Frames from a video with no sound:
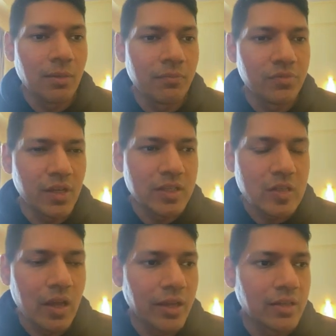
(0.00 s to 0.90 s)
things
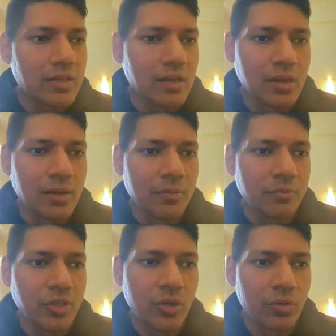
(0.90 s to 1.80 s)
like
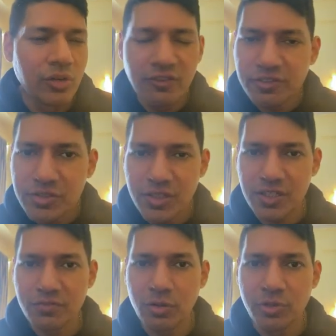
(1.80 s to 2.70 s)

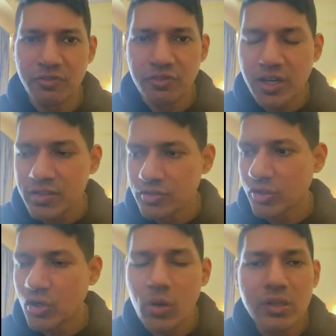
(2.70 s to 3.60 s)
references from your friends,
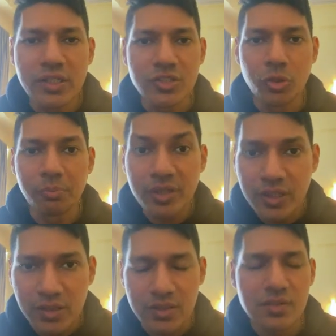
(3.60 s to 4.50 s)
your colleagues, your
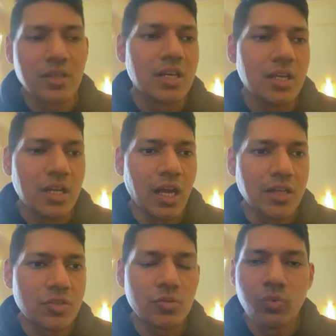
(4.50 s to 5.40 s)
peers,
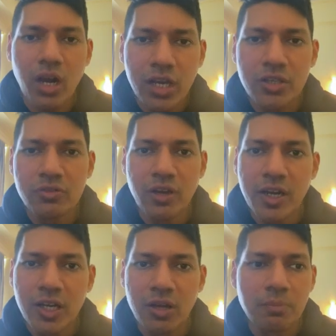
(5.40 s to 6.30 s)
as to why you
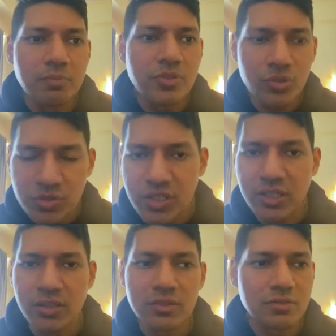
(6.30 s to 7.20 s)
ended up
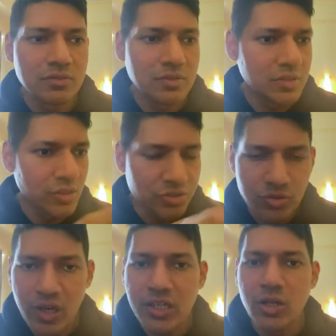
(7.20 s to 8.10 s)
choosing
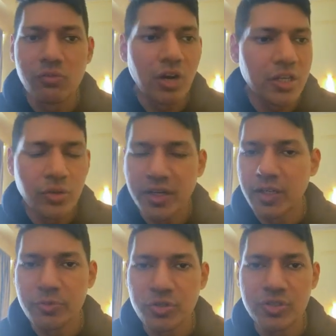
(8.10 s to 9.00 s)
Australia or why you ended
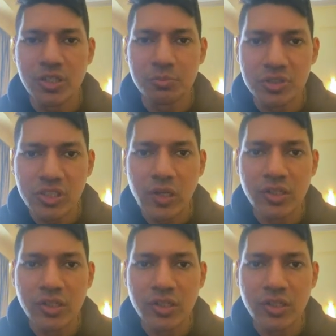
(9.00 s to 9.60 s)
up choosing a particular